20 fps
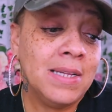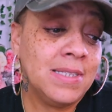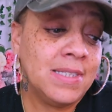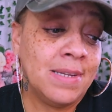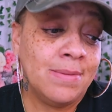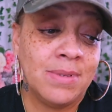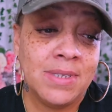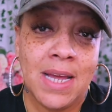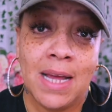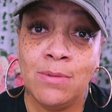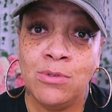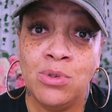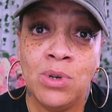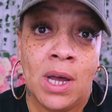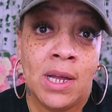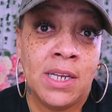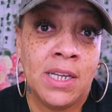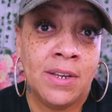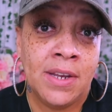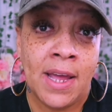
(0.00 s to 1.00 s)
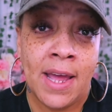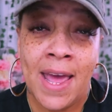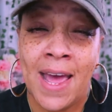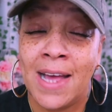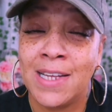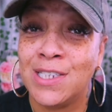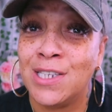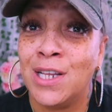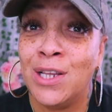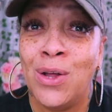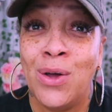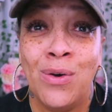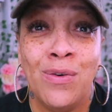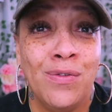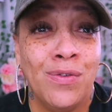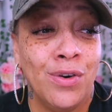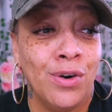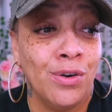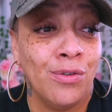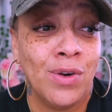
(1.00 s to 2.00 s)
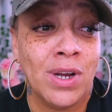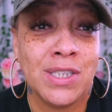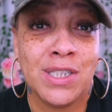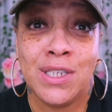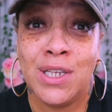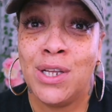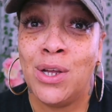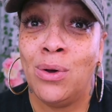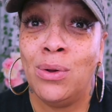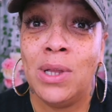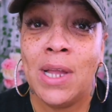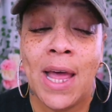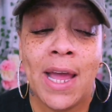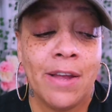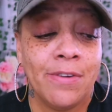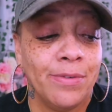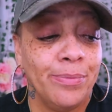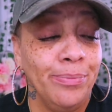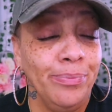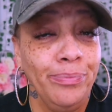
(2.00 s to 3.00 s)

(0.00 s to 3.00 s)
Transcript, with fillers: Sometimes you got to leave their ass alone for the rest of your life.